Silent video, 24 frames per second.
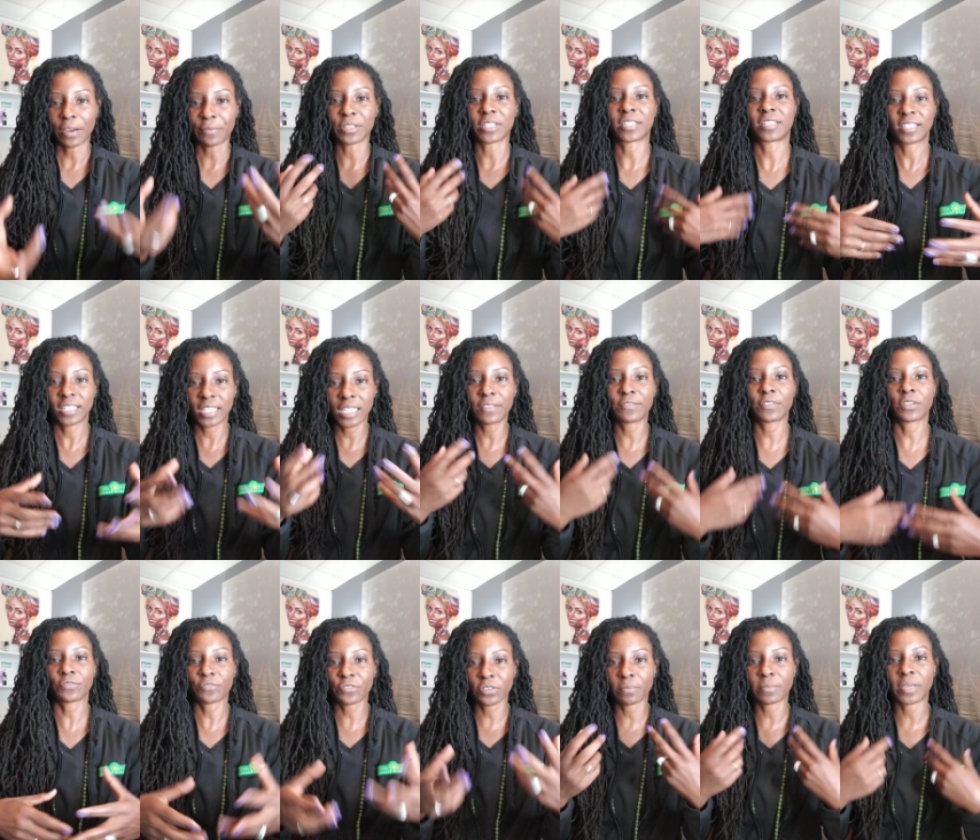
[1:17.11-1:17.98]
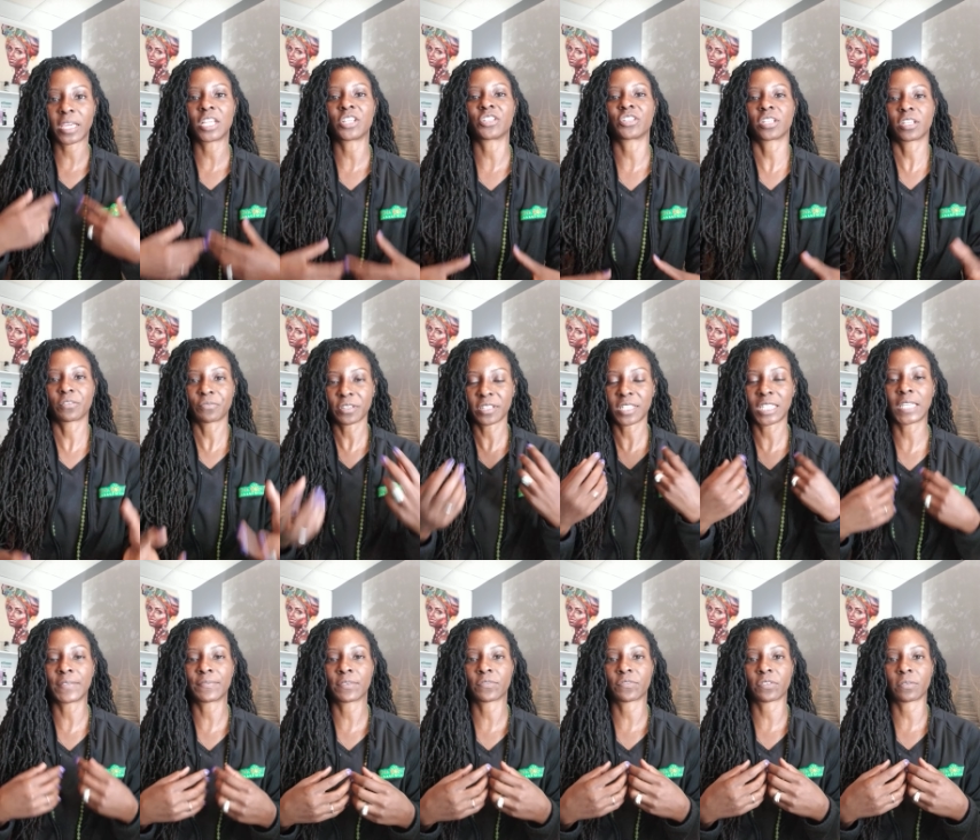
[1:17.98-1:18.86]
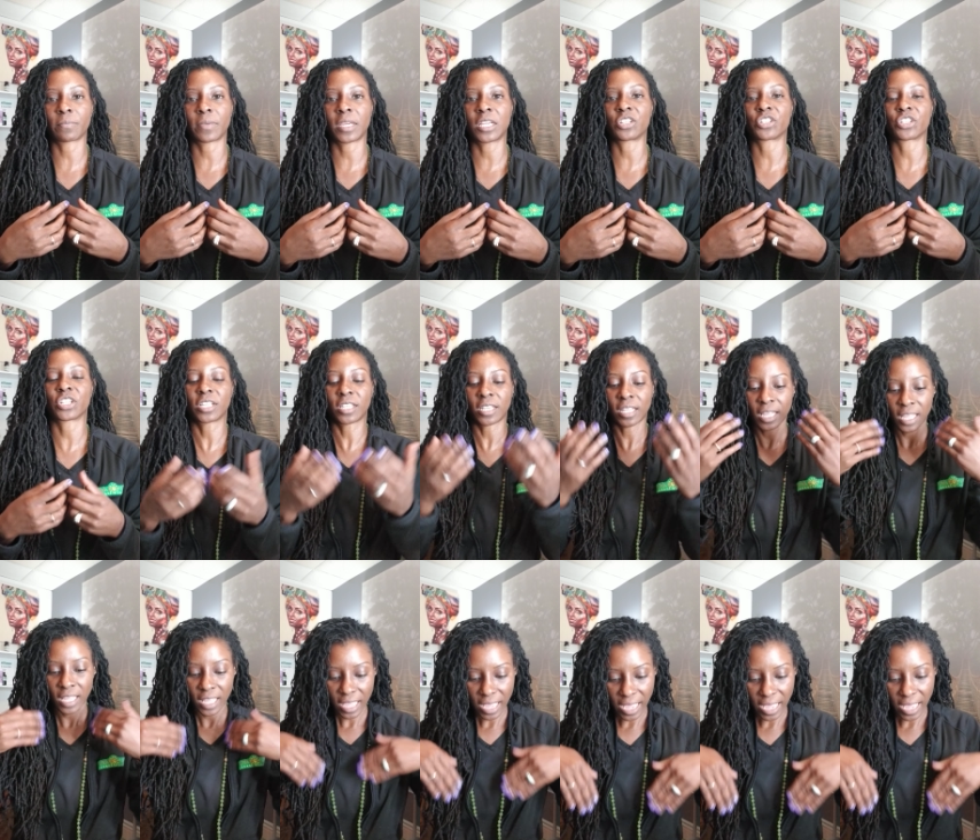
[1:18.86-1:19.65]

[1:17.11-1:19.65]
receive information and receive information,